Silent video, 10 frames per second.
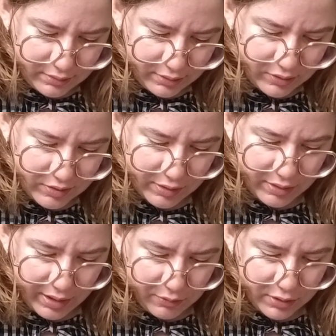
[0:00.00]
because
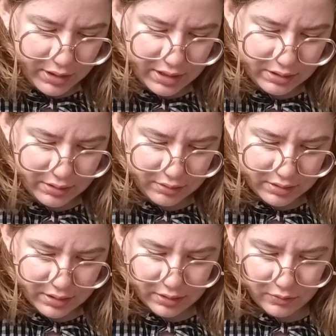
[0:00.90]
I want to knit a lot
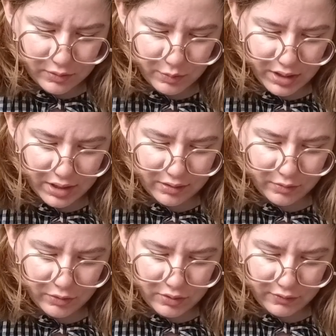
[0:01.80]
and I don't want my hands to
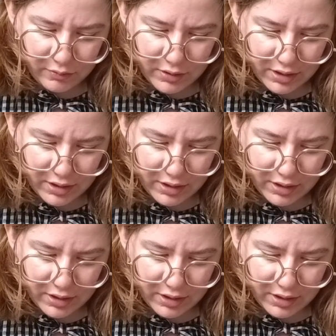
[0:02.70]
be dry from the